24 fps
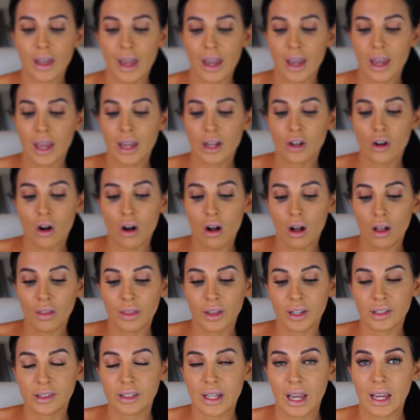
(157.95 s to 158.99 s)
they call
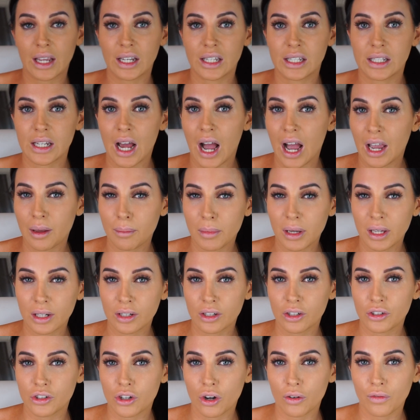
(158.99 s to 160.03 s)
this a
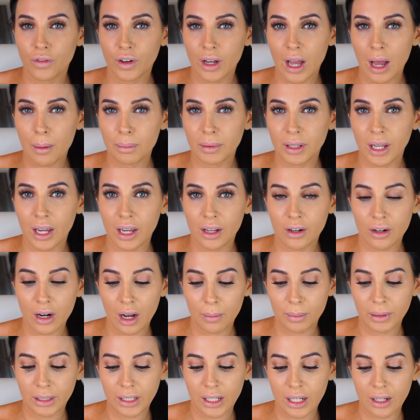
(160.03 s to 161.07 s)
diamond doe foot applicator,
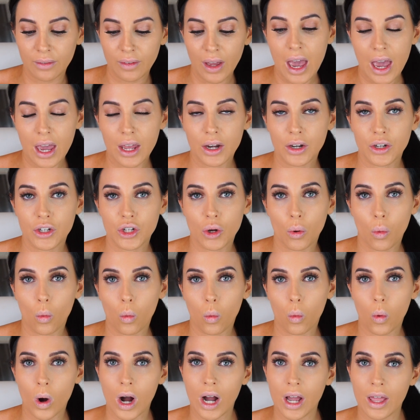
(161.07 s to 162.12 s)
I believe. And
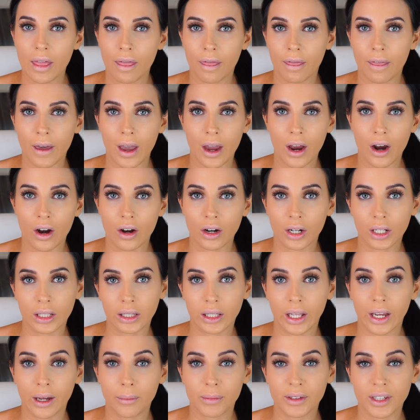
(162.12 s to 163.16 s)
what their
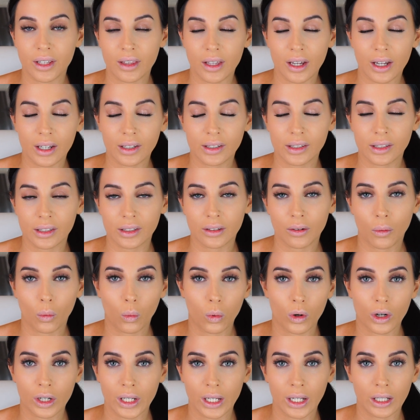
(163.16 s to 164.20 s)
claim to this,
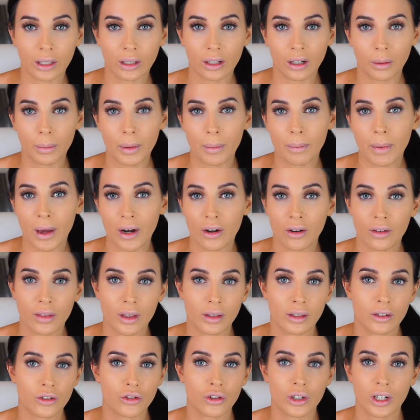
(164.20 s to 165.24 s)
working a little bit better
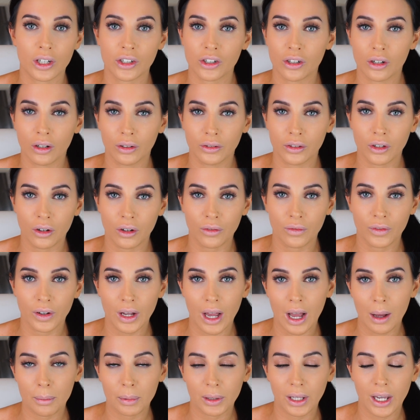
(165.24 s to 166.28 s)
than the traditional doe foot
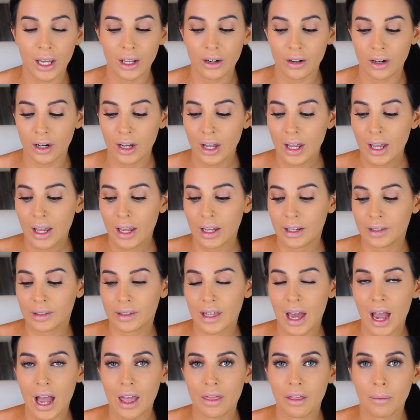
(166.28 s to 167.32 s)
applicator, is
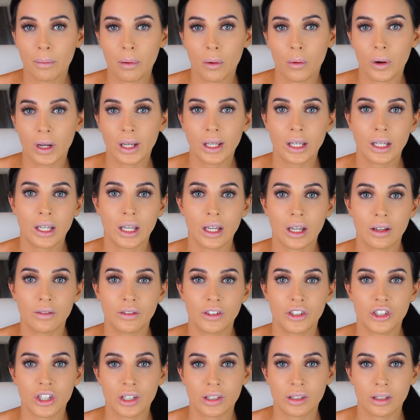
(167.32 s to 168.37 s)
that the point
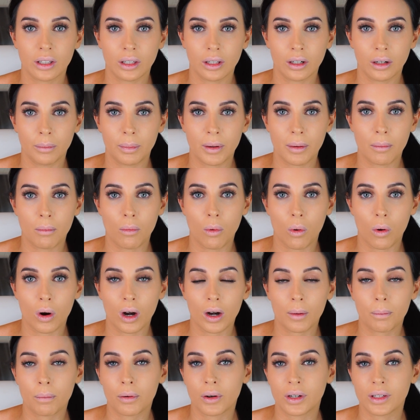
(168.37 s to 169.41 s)
gives just a little bit
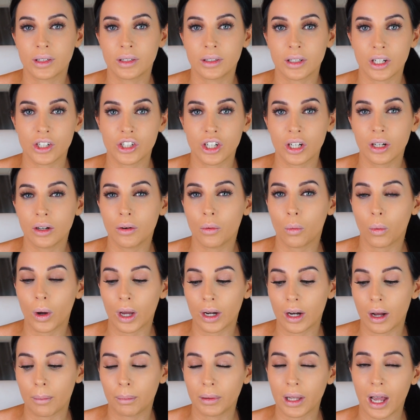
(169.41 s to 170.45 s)
more precision
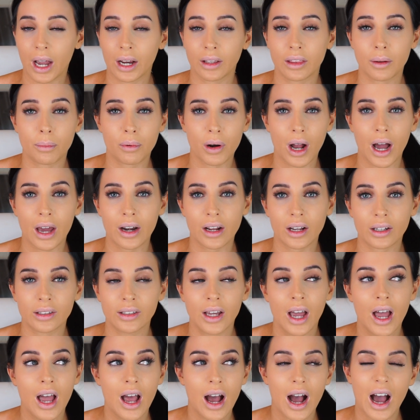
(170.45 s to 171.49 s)
when applying the product.
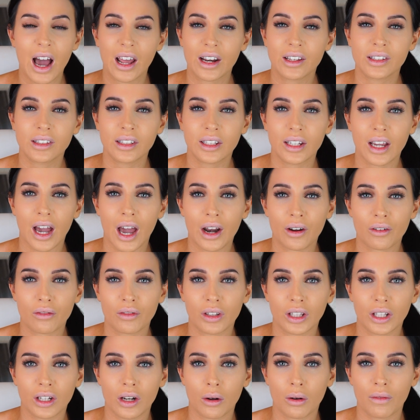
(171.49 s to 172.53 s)
Honestly, I don't
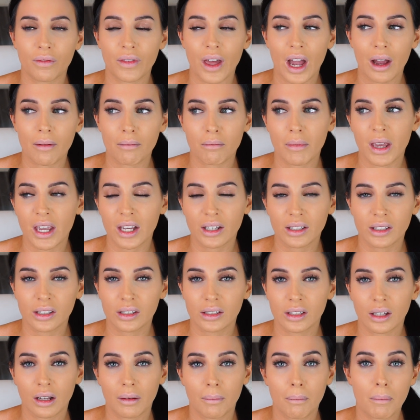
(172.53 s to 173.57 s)
really know if that
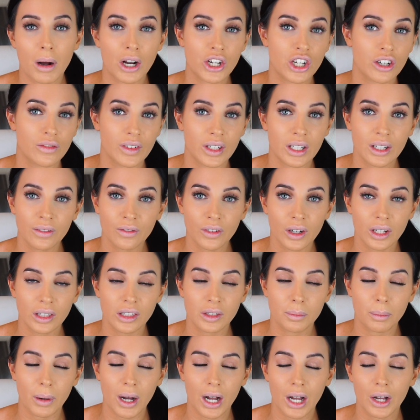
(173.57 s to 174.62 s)
makes much of a
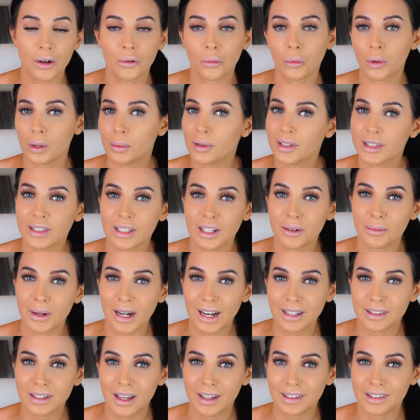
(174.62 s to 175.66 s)
difference, but we will see when
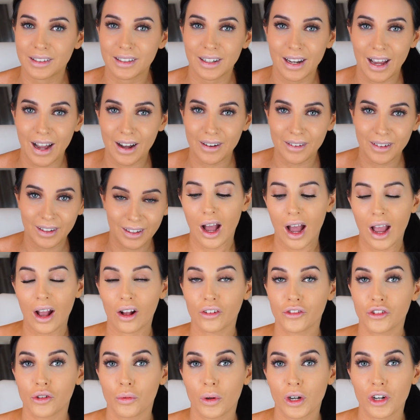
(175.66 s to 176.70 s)
I test it out. I
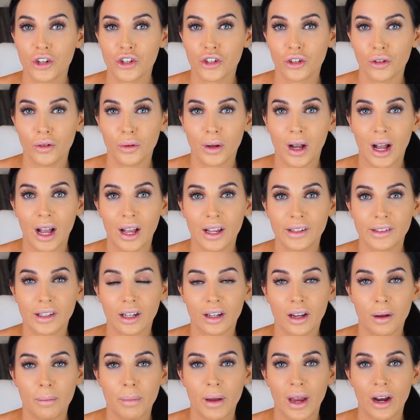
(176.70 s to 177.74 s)
also want to show you guys a
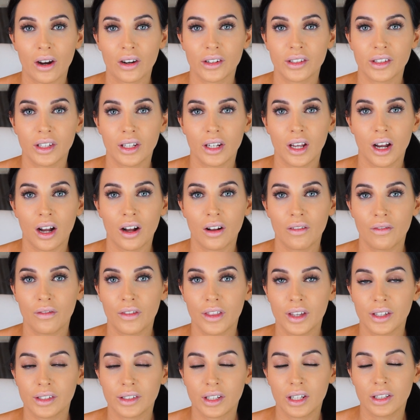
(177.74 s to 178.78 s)
comparison of
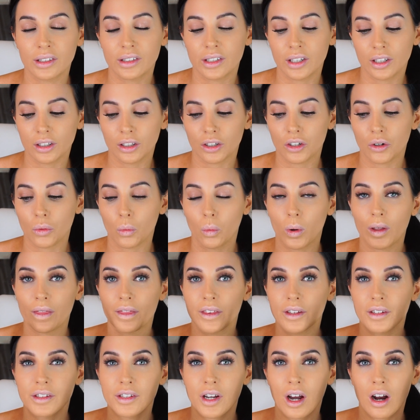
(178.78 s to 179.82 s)
this concealer with
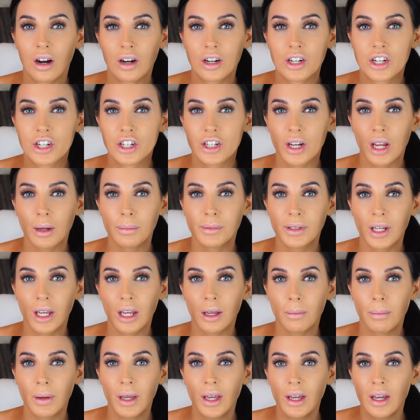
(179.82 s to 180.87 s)
the Tarte Shape
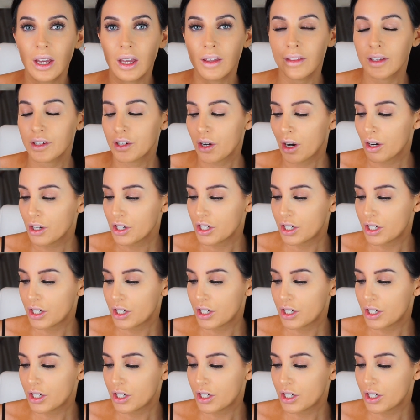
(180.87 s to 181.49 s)
Tape. In the Tarte